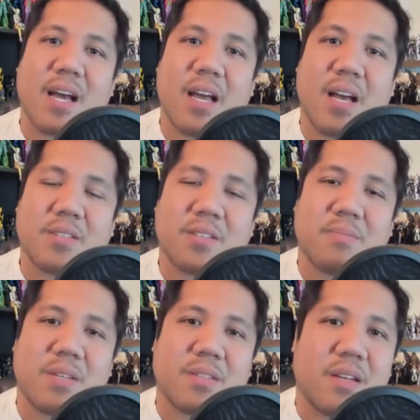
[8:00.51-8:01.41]
I asked
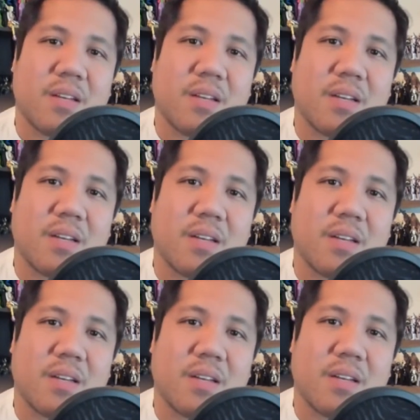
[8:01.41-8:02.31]
him, I said,
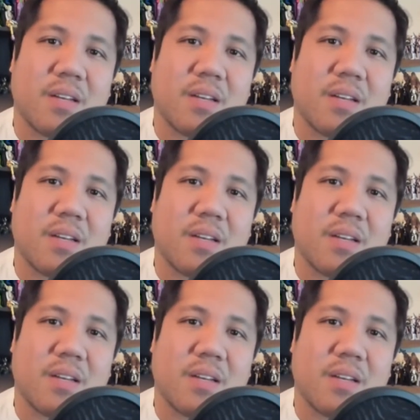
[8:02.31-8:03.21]
Fraser,
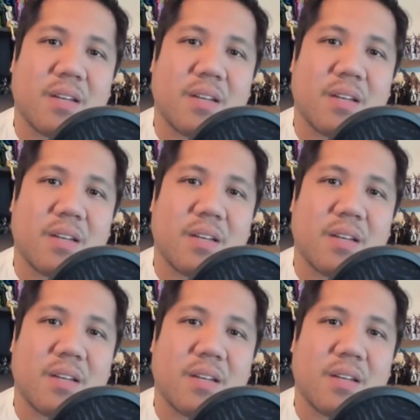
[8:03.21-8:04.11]
what if I
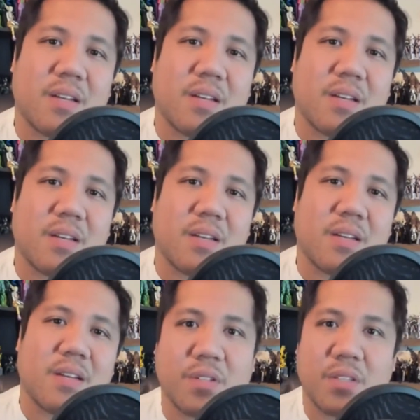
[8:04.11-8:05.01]
become
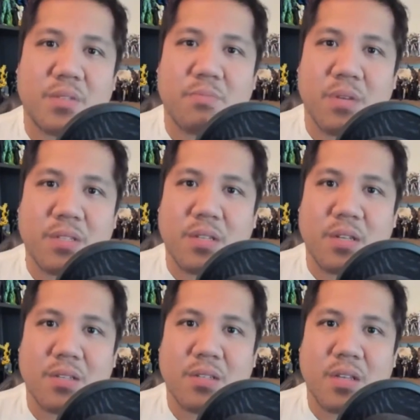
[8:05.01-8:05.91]
successful in this
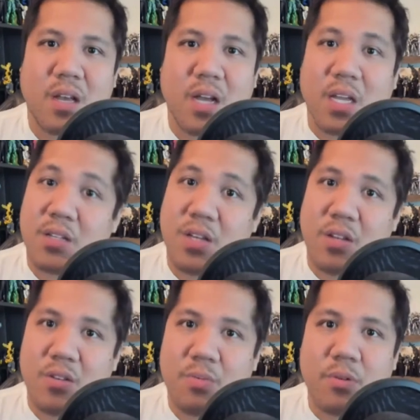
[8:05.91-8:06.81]
business? I
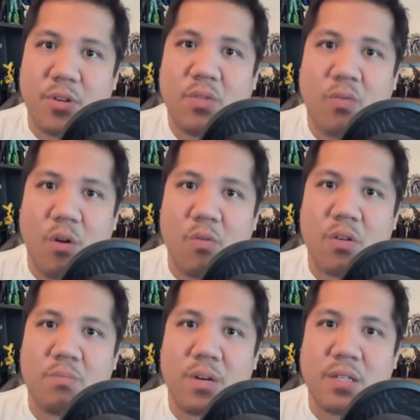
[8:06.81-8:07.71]
continue to push
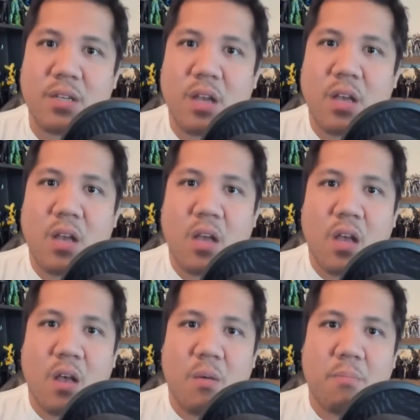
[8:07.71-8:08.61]
forward, but
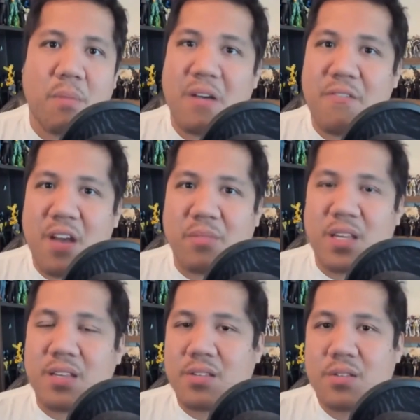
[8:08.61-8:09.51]
my
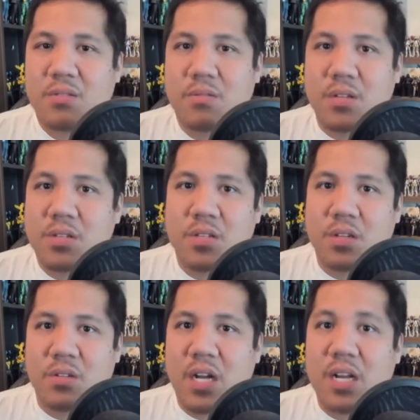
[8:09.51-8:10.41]
family is, is
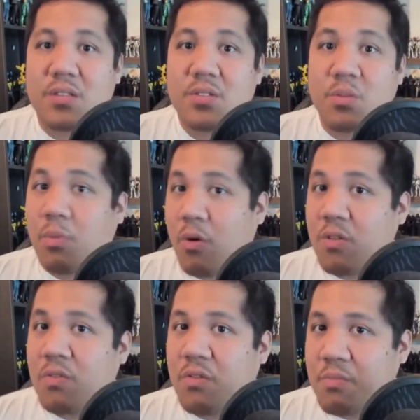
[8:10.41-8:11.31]
still not
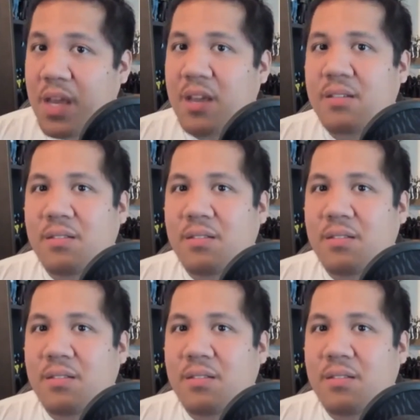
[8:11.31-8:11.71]
supportive of me.